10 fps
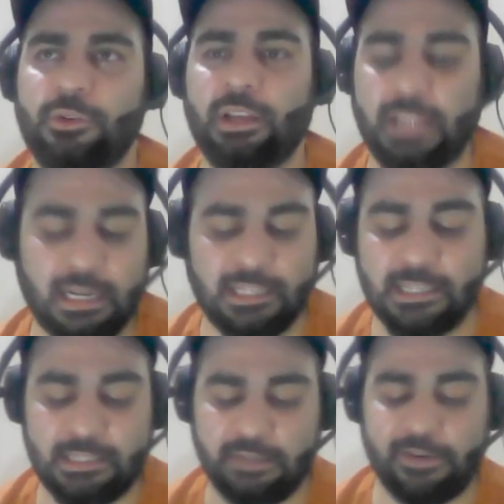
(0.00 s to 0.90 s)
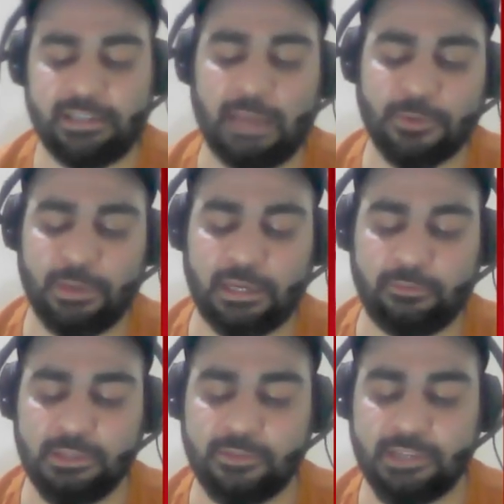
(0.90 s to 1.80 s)
Okay, there are these different types of
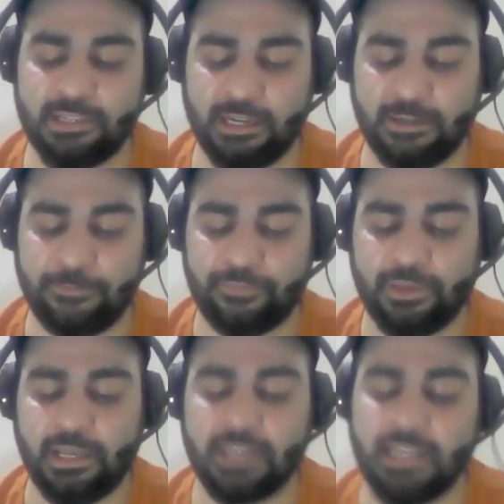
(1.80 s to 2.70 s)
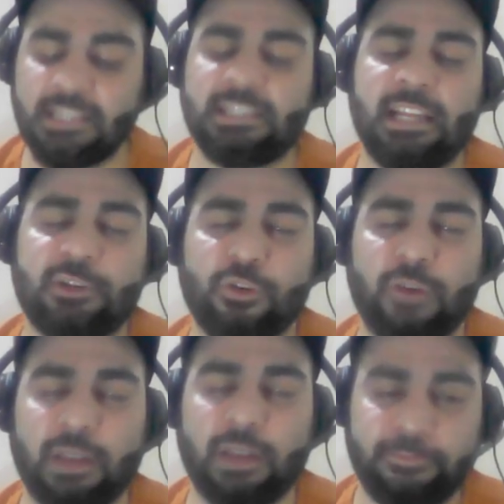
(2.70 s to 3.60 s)
intervals which I said. Is it clear so
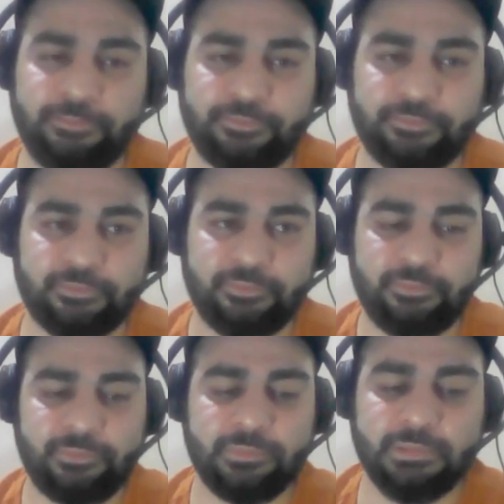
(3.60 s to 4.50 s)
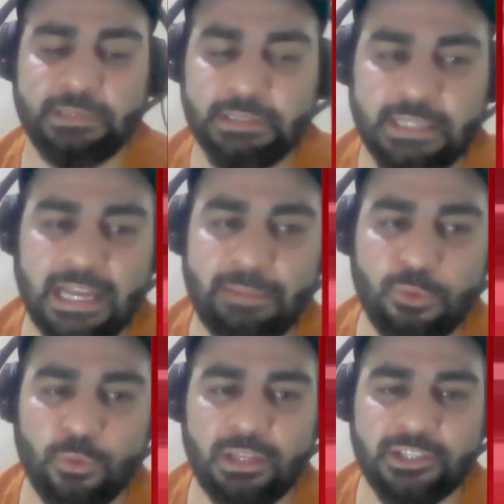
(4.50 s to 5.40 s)
far? Can I move
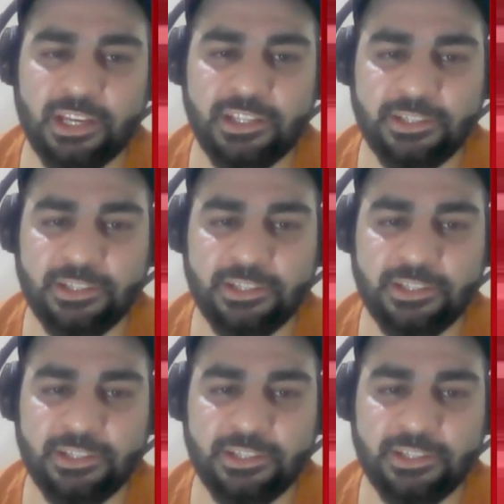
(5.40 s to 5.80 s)
with the change?